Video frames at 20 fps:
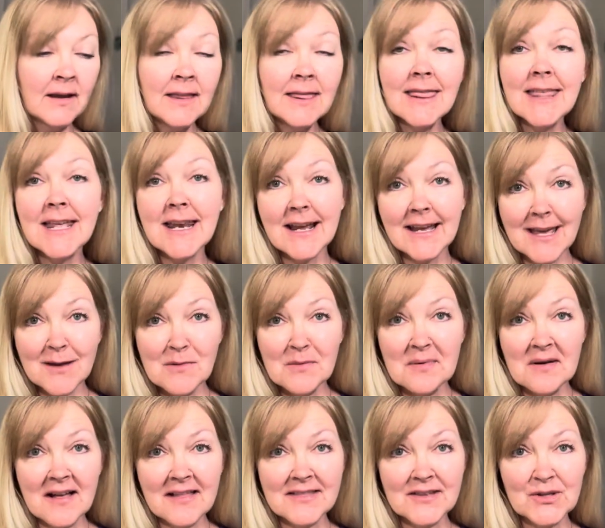Then I came
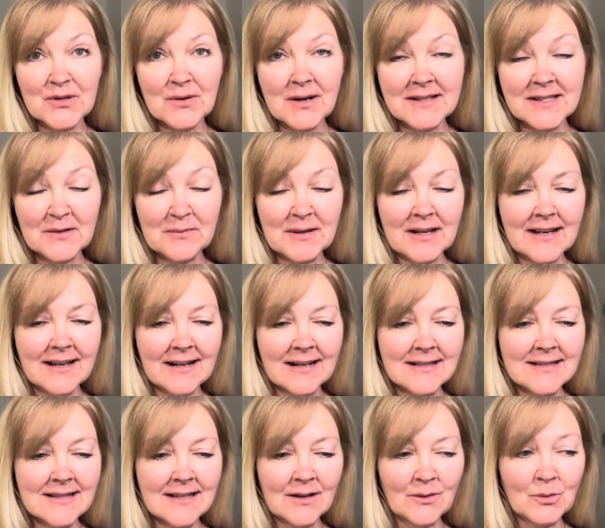upon this recipe and I
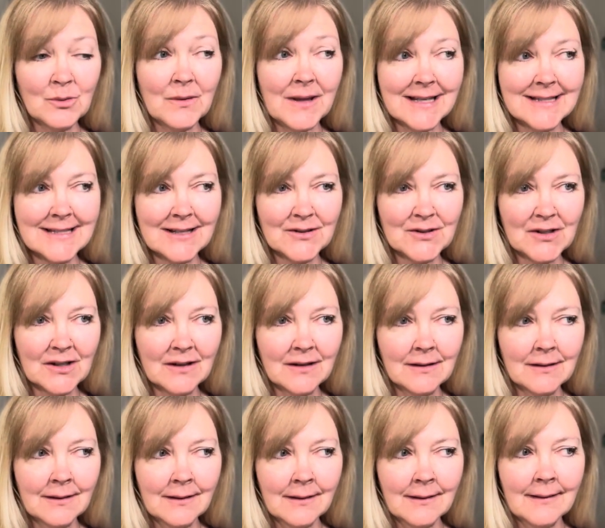said, oh, that sounds
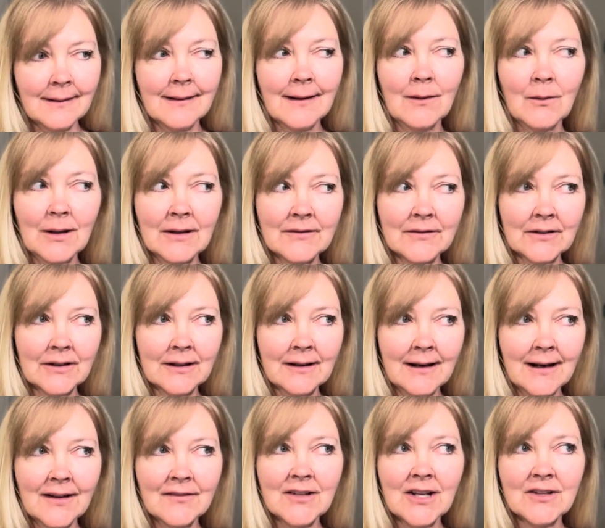good. However,
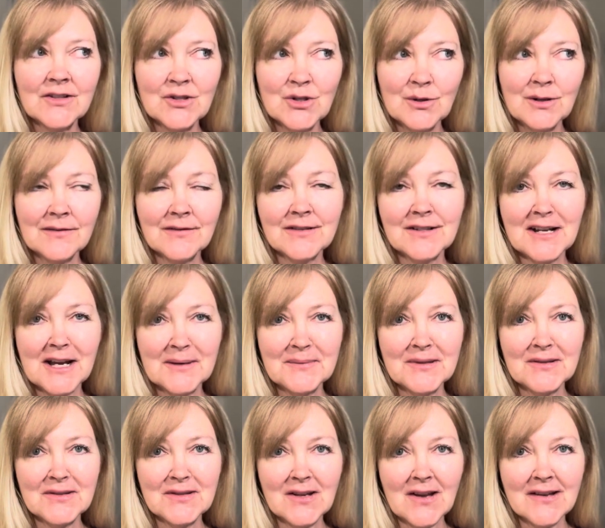I've got two different types
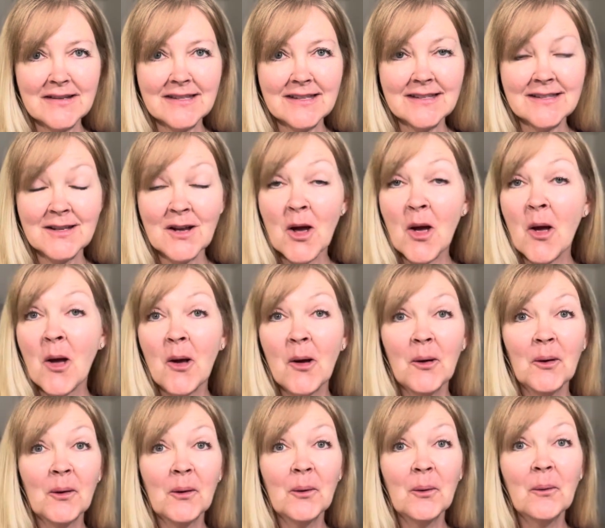of sauces.
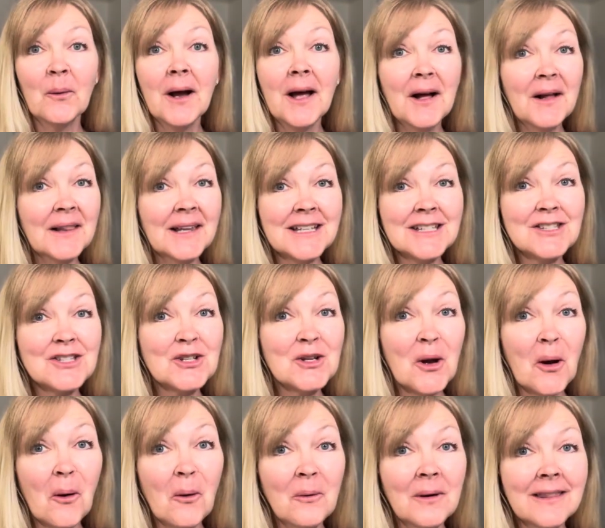Oh well, let's
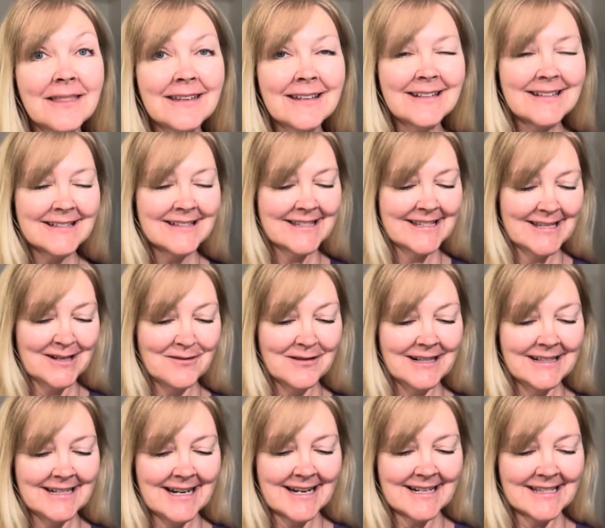go with it and see what
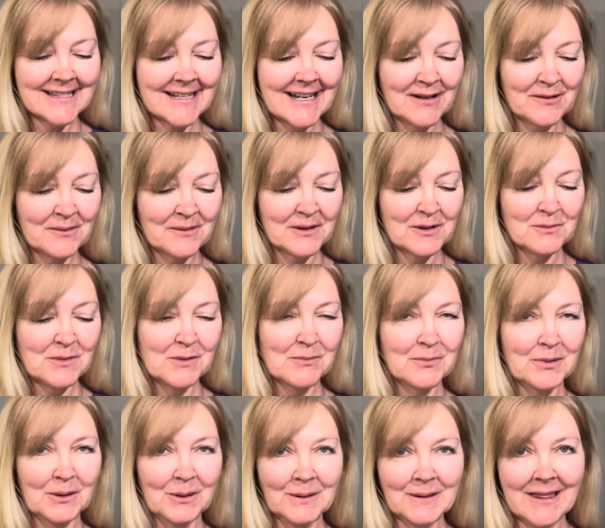it tastes like. We're gonna be
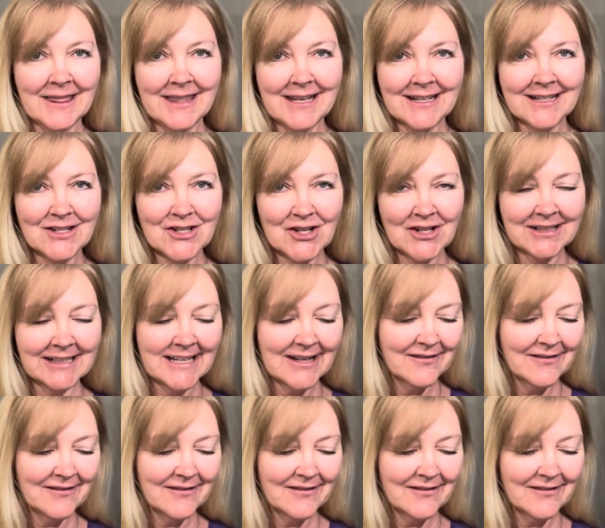bold and thick and chunky,